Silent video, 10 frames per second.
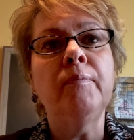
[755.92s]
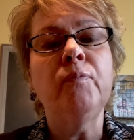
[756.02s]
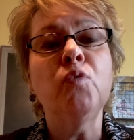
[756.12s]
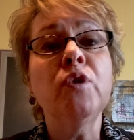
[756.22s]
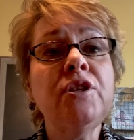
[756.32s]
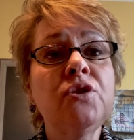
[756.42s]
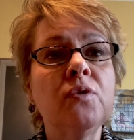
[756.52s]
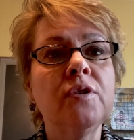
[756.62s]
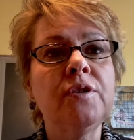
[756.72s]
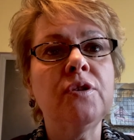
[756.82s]

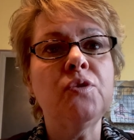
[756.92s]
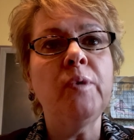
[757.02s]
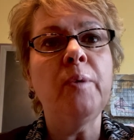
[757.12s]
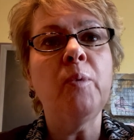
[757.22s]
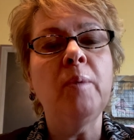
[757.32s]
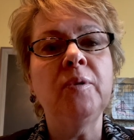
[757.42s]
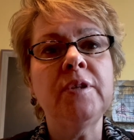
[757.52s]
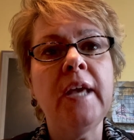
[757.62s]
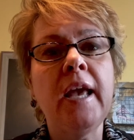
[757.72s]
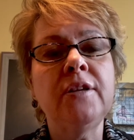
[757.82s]
resources, we were able
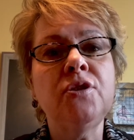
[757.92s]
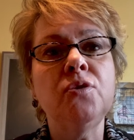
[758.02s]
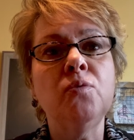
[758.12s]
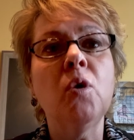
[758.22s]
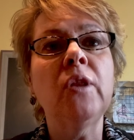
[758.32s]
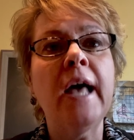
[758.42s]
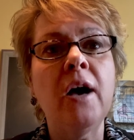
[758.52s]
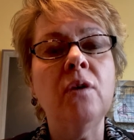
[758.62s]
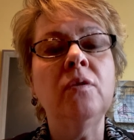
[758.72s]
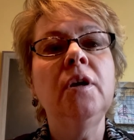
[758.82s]
to roll
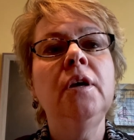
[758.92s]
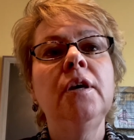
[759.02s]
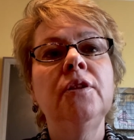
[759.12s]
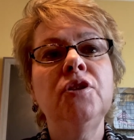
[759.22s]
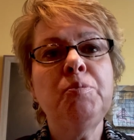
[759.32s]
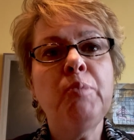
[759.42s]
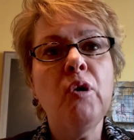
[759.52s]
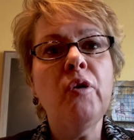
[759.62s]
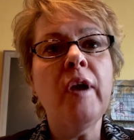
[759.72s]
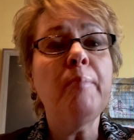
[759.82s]
out this
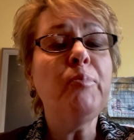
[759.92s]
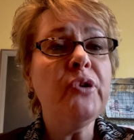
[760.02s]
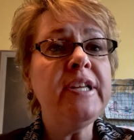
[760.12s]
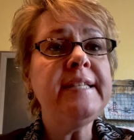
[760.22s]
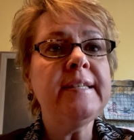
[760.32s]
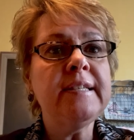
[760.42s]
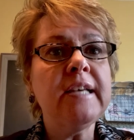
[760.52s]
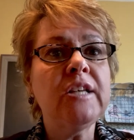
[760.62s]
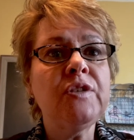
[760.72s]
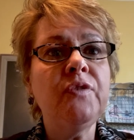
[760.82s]
program pretty
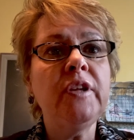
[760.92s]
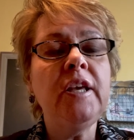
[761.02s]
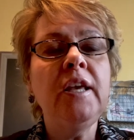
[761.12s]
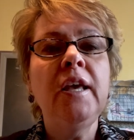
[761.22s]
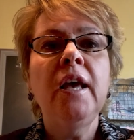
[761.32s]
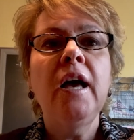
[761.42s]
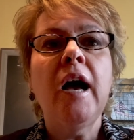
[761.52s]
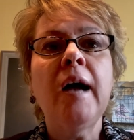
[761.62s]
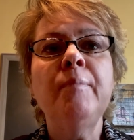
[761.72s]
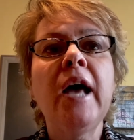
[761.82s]
successfully.
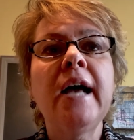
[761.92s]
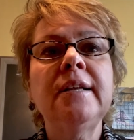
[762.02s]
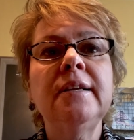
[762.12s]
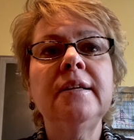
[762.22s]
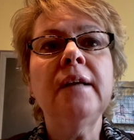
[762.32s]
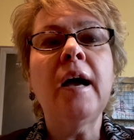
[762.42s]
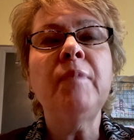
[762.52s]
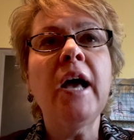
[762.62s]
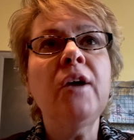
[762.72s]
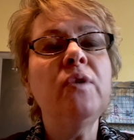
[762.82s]
I'm not
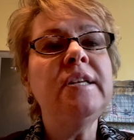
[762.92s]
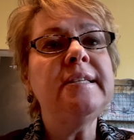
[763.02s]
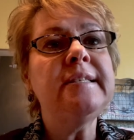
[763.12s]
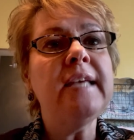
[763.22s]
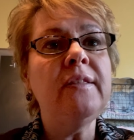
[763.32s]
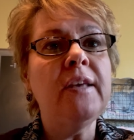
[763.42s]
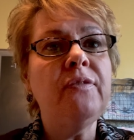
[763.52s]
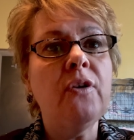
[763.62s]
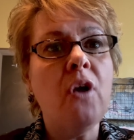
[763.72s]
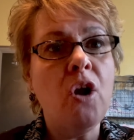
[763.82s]
going to say that
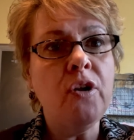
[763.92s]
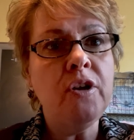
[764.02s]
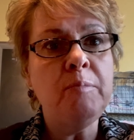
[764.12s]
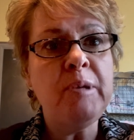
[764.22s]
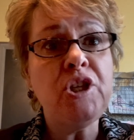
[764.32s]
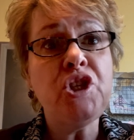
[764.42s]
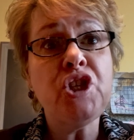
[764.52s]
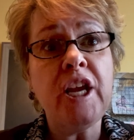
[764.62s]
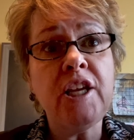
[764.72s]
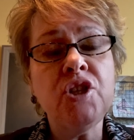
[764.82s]
there aren't going to be
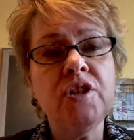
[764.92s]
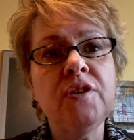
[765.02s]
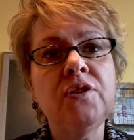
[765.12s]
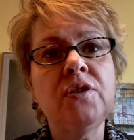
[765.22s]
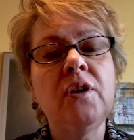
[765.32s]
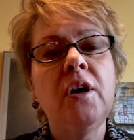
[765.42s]
changes